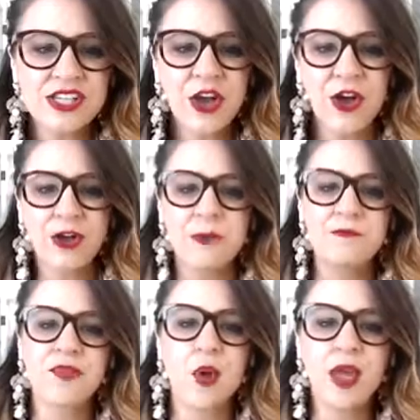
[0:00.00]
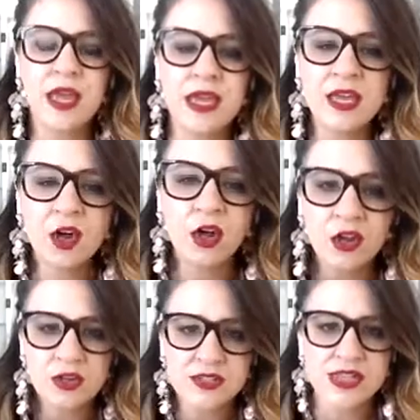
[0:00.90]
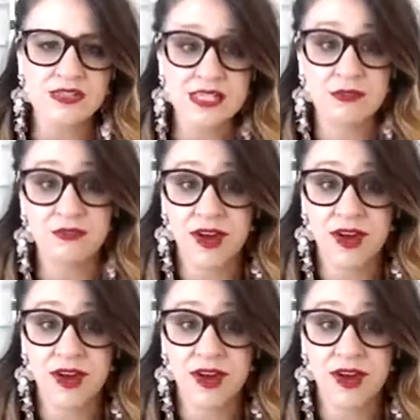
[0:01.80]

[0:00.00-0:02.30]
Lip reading: So he calls this